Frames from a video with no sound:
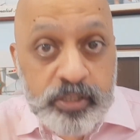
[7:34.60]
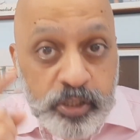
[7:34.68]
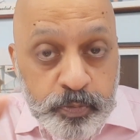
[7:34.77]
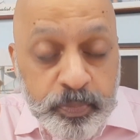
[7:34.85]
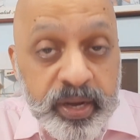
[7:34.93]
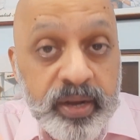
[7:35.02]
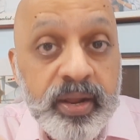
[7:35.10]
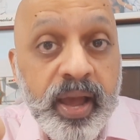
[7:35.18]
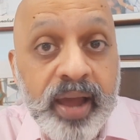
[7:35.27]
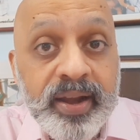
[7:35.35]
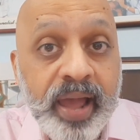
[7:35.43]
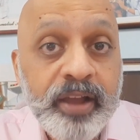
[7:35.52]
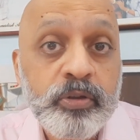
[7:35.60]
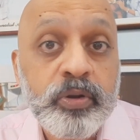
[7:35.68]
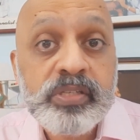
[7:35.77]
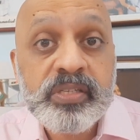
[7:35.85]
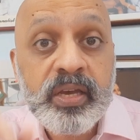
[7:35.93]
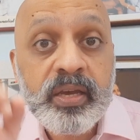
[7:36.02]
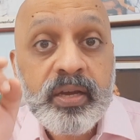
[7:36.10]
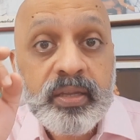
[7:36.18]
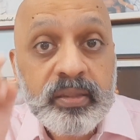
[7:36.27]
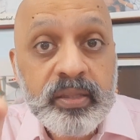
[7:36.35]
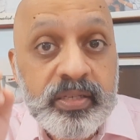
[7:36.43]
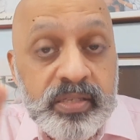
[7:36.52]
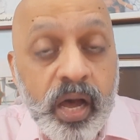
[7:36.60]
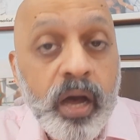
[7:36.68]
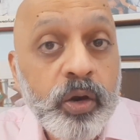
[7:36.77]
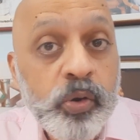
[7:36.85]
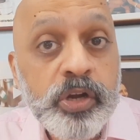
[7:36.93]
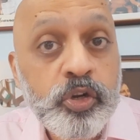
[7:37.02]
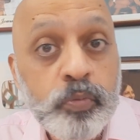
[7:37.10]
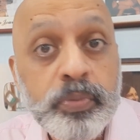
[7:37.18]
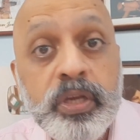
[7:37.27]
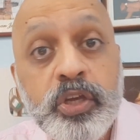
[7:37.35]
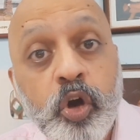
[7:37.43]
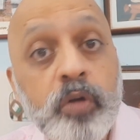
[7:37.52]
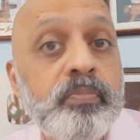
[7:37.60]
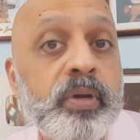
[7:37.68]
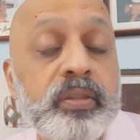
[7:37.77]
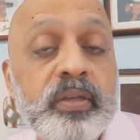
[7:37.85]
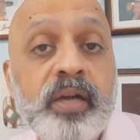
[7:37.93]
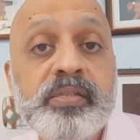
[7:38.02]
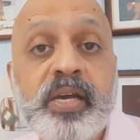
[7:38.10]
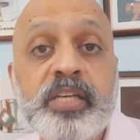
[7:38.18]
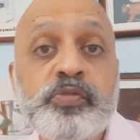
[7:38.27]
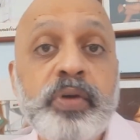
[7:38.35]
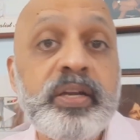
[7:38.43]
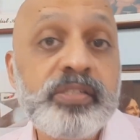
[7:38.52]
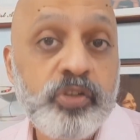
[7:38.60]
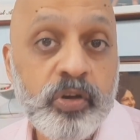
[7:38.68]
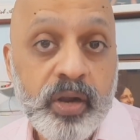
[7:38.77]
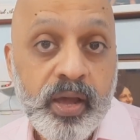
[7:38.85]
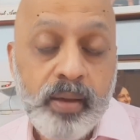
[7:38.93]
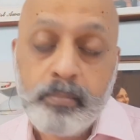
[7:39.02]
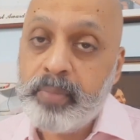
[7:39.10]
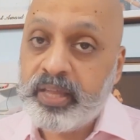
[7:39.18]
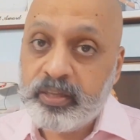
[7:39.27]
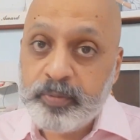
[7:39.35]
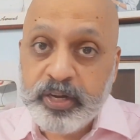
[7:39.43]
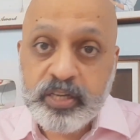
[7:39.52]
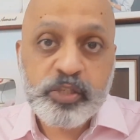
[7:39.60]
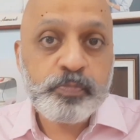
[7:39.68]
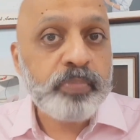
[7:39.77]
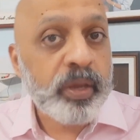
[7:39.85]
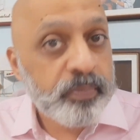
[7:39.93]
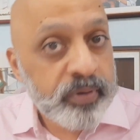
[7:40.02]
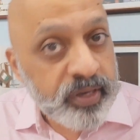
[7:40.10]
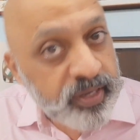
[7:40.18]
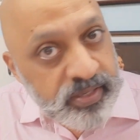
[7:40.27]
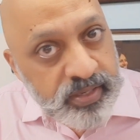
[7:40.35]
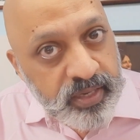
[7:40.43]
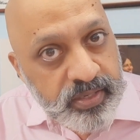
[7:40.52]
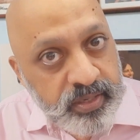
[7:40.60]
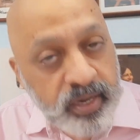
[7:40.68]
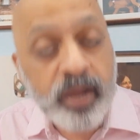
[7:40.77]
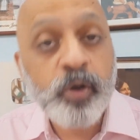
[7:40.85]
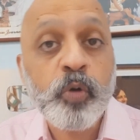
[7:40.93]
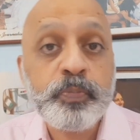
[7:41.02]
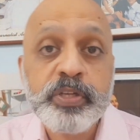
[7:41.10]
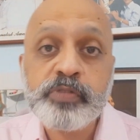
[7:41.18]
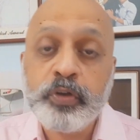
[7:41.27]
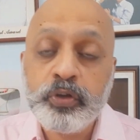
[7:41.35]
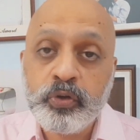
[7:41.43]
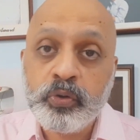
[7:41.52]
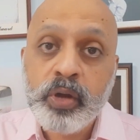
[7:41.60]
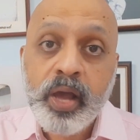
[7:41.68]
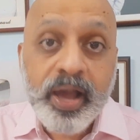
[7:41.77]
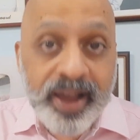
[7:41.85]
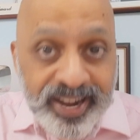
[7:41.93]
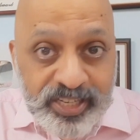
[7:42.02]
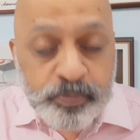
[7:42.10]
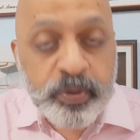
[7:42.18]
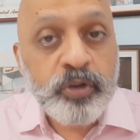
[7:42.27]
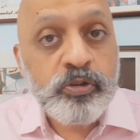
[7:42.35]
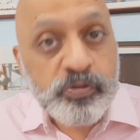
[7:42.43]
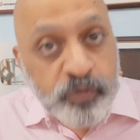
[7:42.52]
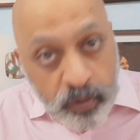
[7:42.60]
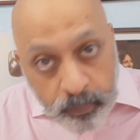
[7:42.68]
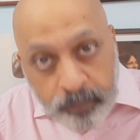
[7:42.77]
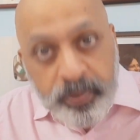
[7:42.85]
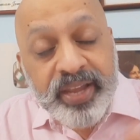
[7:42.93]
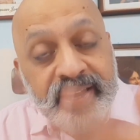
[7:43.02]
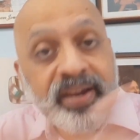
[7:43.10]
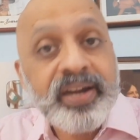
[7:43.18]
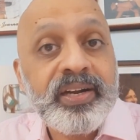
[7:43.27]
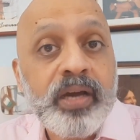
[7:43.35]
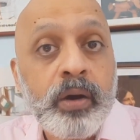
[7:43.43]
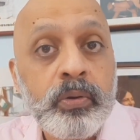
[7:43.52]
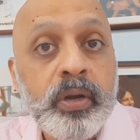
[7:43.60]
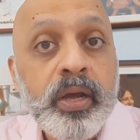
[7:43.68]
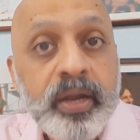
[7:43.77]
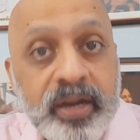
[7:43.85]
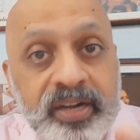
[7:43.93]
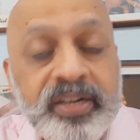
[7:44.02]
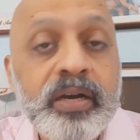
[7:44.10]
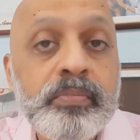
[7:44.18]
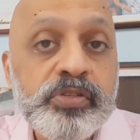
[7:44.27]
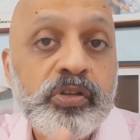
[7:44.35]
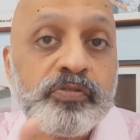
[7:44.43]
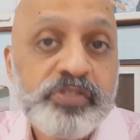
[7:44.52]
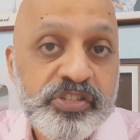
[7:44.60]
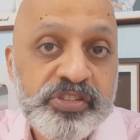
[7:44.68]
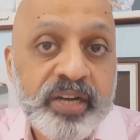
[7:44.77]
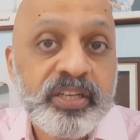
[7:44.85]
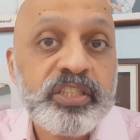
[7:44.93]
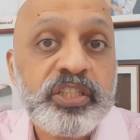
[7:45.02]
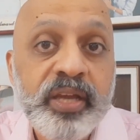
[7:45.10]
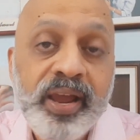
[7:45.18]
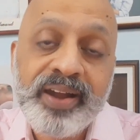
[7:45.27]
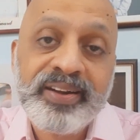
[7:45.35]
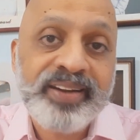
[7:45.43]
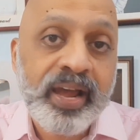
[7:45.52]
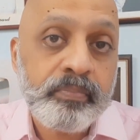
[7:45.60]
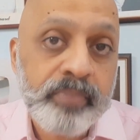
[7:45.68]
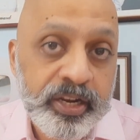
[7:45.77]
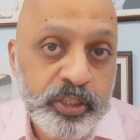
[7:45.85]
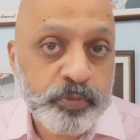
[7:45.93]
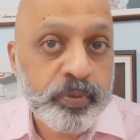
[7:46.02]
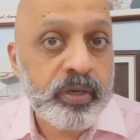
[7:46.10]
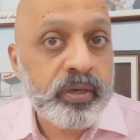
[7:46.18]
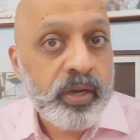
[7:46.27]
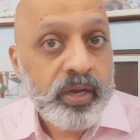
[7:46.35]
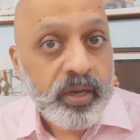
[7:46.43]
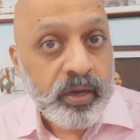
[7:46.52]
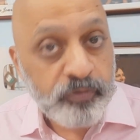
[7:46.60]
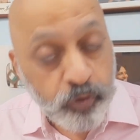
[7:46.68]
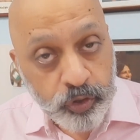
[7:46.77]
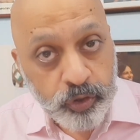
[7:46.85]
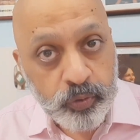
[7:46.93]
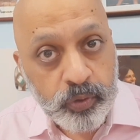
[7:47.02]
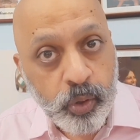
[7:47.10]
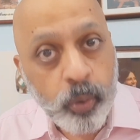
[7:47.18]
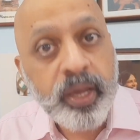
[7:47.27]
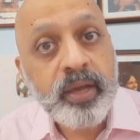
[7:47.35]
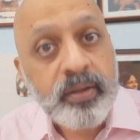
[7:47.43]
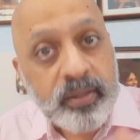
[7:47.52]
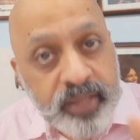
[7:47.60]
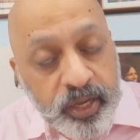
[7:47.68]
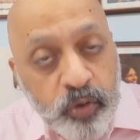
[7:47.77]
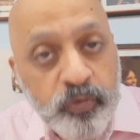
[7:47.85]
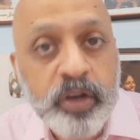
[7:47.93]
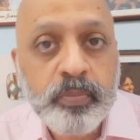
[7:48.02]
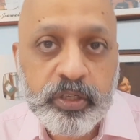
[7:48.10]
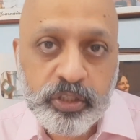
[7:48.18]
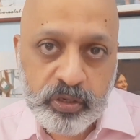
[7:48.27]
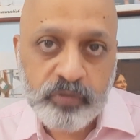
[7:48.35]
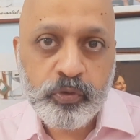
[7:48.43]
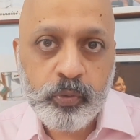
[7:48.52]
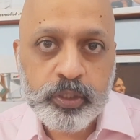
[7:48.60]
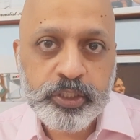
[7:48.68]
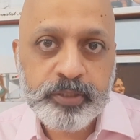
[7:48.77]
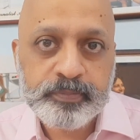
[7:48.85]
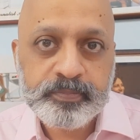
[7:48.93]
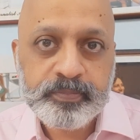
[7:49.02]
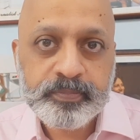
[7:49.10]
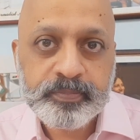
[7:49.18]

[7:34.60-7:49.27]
Speed and accuracy, these are going to be your mantras as far as your mathematics paper is concerned. I hope this video has been useful, breaking it down in terms of strategy and time management for you. Okay, thank you very much for watching.